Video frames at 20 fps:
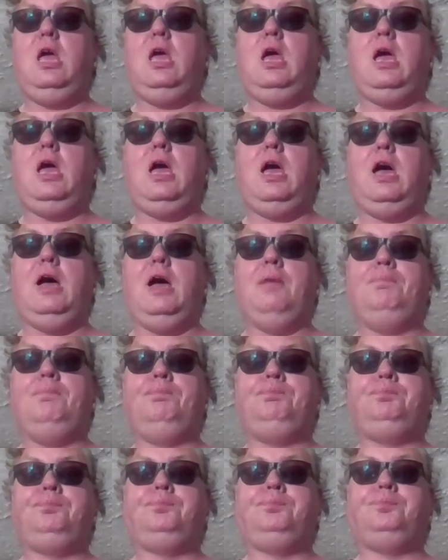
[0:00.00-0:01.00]
And
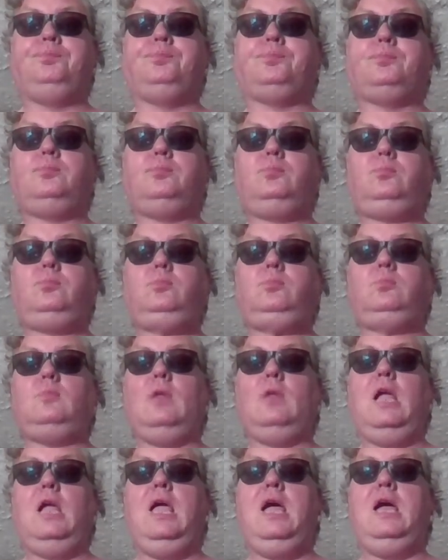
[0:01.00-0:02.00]

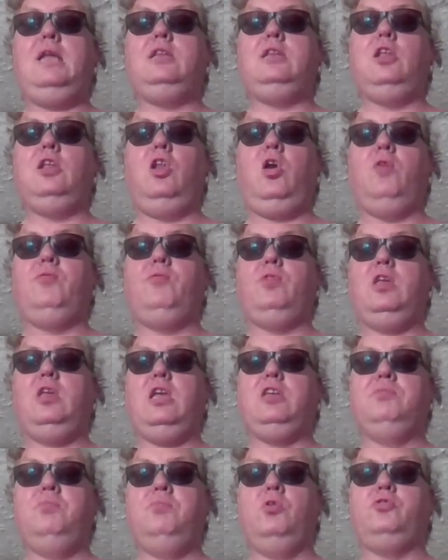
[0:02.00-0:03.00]
a lot of
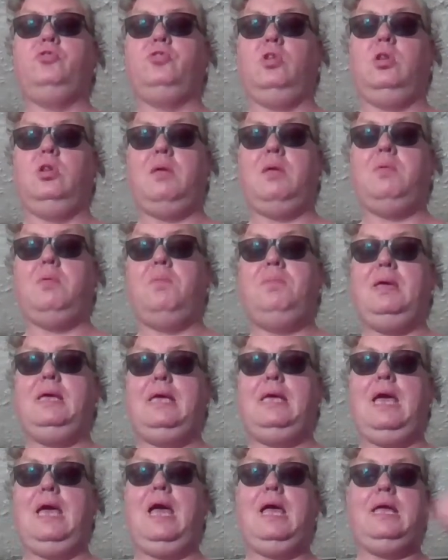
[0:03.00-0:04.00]
it is muscle. I'm a
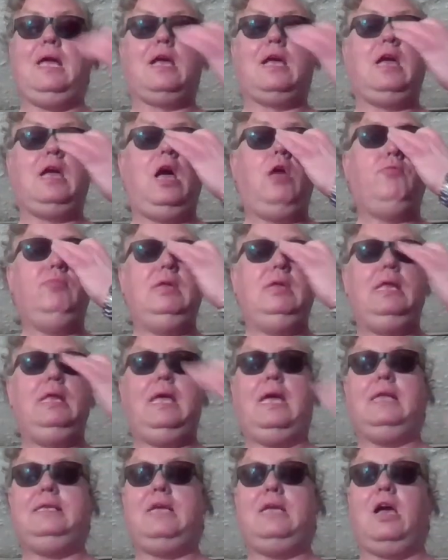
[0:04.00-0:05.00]
big guy. I can't really
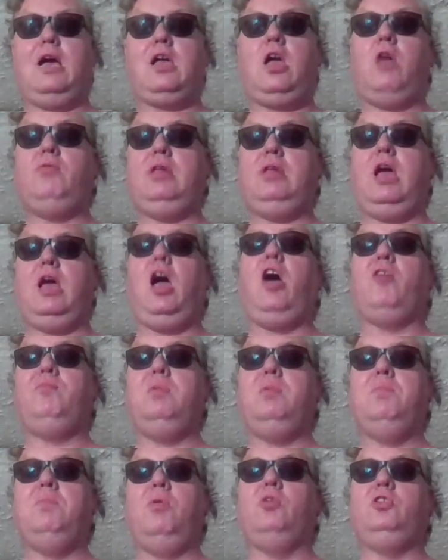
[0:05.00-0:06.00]
get down. I can't really half
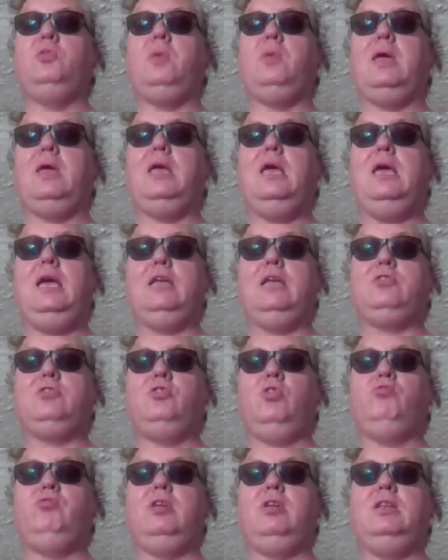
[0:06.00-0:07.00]
my body weight. It's
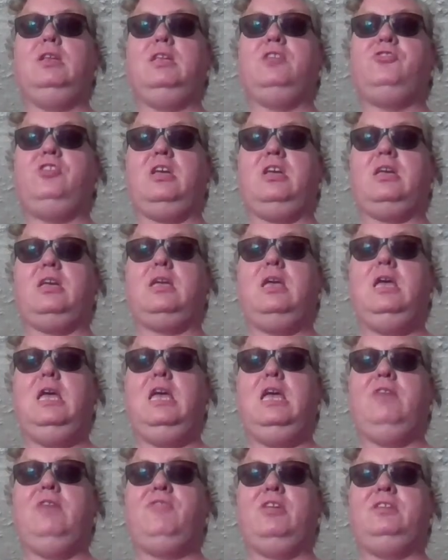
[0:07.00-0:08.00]
not realistic.
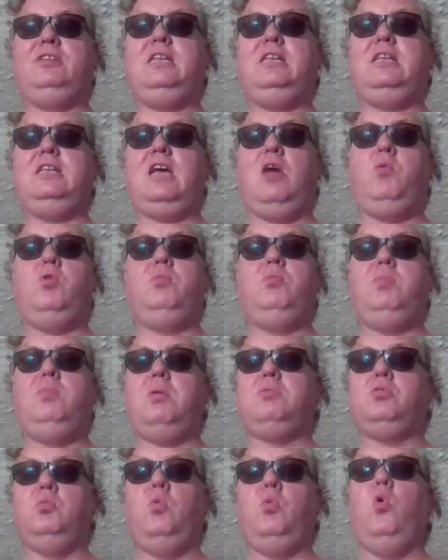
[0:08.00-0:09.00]
If I did it, I wouldn't be
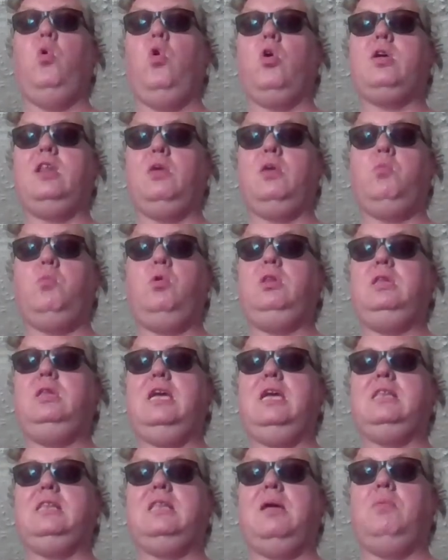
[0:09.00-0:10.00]
able to walk, and I wouldn't
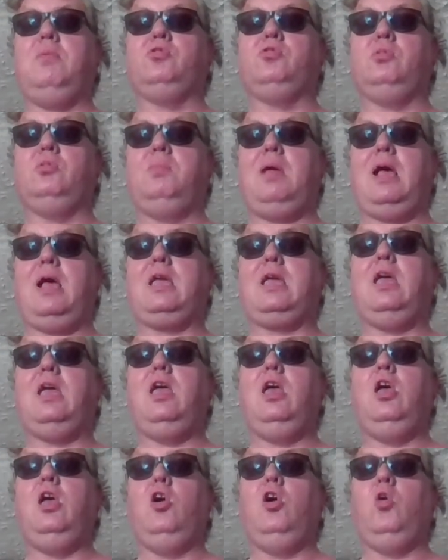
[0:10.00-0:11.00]
gain that muscle back
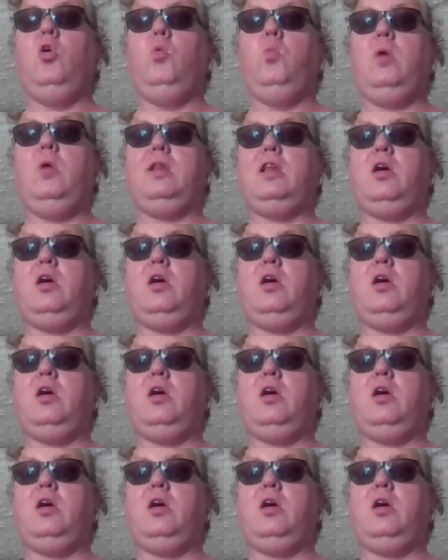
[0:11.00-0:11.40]
when